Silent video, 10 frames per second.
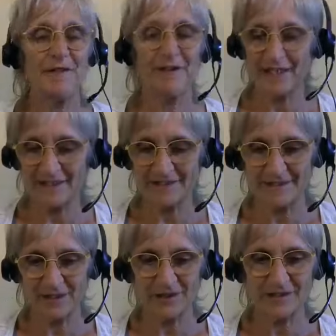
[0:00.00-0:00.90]
everything is
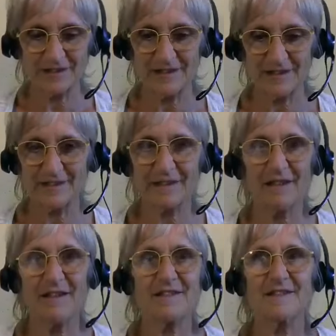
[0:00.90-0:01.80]
lost it
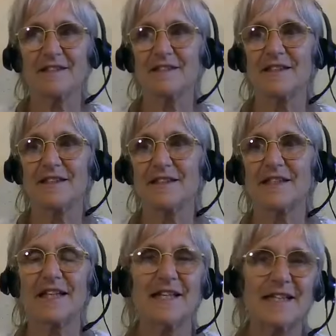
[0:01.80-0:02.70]
can't
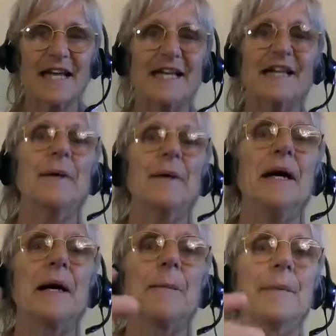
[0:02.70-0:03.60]
it, it can come
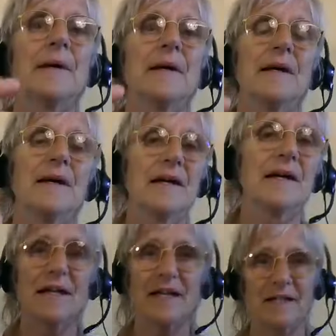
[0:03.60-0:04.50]
up
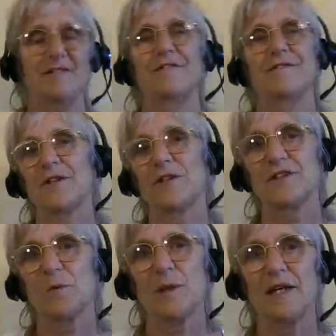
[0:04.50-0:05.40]
and then it
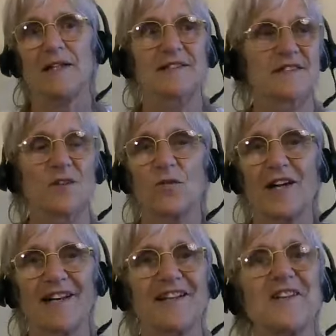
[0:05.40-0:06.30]
falls away. It's
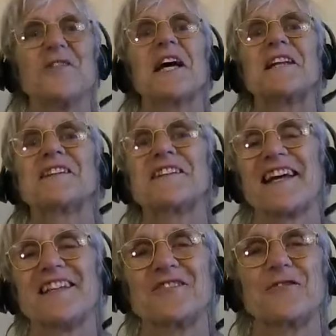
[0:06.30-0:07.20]
already, you can
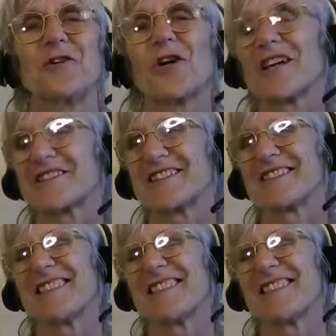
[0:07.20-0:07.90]
say it's forgotten.